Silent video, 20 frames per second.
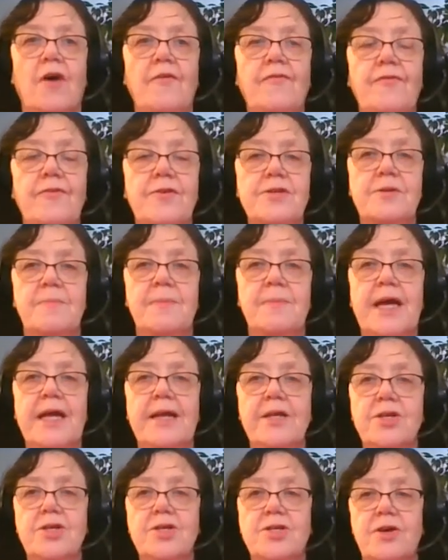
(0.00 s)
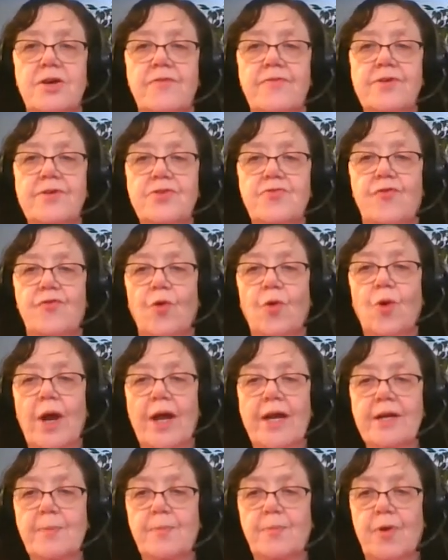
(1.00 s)
offer as a managed service for
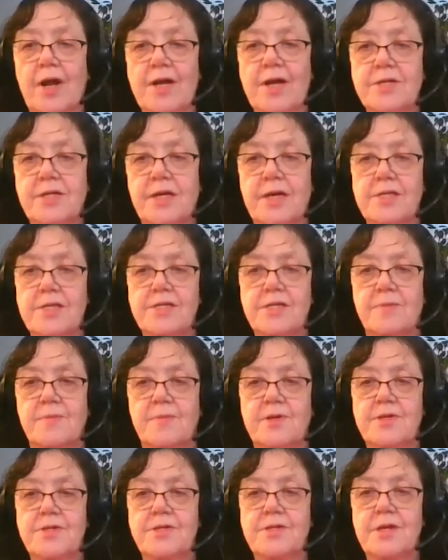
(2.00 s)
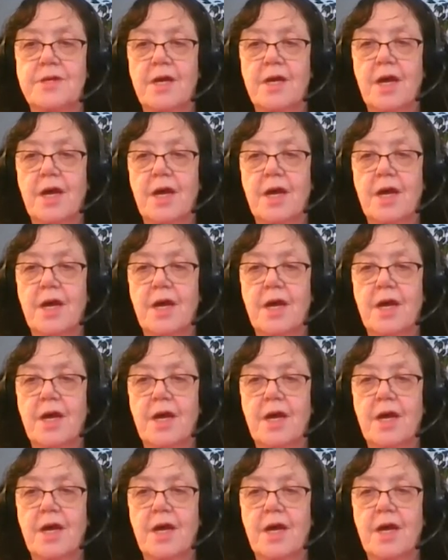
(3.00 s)
enterprise customers.